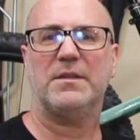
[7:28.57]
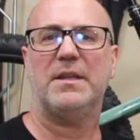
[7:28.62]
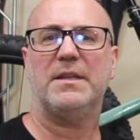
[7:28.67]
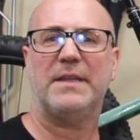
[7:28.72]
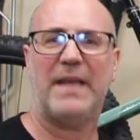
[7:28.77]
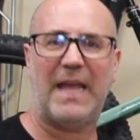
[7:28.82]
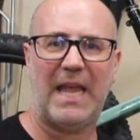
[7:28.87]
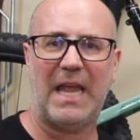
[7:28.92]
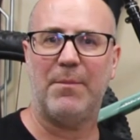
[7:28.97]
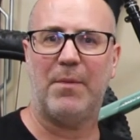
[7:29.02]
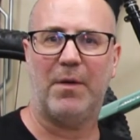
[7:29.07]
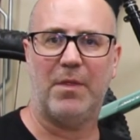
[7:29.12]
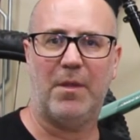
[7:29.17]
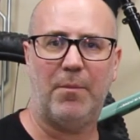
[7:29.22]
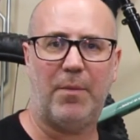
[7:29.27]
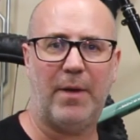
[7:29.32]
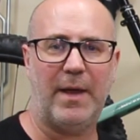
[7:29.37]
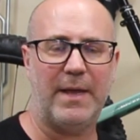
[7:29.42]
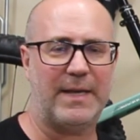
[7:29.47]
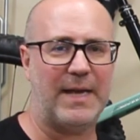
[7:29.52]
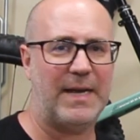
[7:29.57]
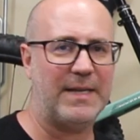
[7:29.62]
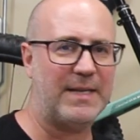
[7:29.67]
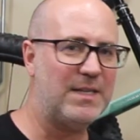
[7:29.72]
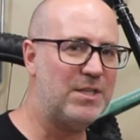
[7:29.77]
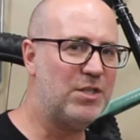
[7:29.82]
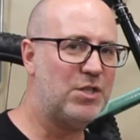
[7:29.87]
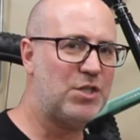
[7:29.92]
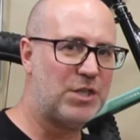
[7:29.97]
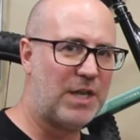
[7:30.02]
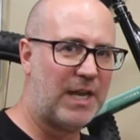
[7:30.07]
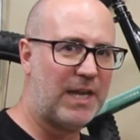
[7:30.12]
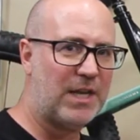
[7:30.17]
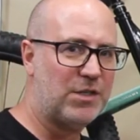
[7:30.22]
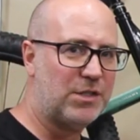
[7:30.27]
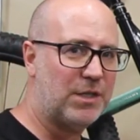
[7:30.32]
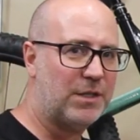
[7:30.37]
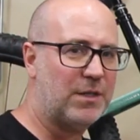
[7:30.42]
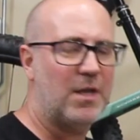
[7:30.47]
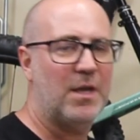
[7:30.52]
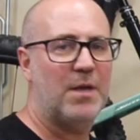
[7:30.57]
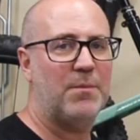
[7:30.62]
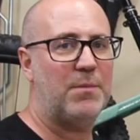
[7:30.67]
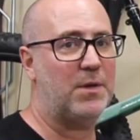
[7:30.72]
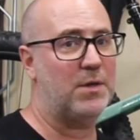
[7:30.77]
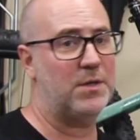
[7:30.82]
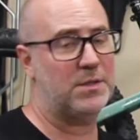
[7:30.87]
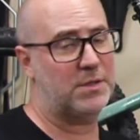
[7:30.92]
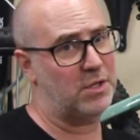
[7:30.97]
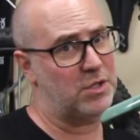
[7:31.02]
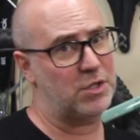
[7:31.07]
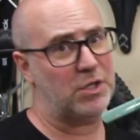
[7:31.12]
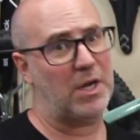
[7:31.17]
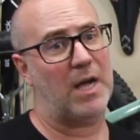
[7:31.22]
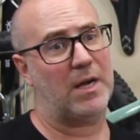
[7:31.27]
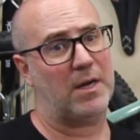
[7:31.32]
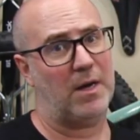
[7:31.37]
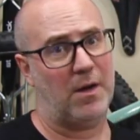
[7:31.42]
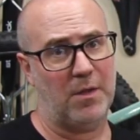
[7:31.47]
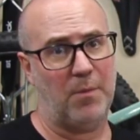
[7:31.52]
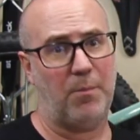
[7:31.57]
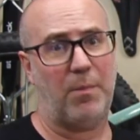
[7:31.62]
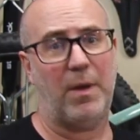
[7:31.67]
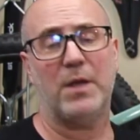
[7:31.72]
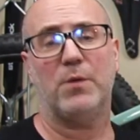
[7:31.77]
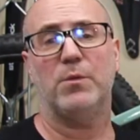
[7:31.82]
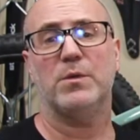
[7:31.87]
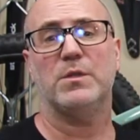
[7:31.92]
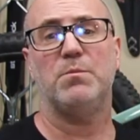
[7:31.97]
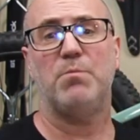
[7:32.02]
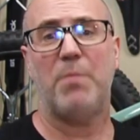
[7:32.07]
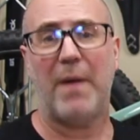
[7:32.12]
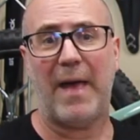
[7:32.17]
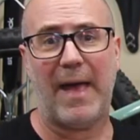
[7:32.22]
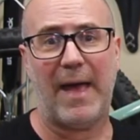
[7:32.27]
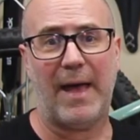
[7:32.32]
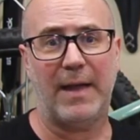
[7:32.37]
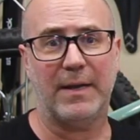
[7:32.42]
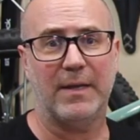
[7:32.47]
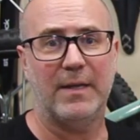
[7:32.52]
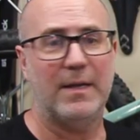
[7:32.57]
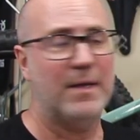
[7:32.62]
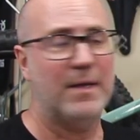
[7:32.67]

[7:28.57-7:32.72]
that came on the bike. I didn't change it because the shock on the bike was bad.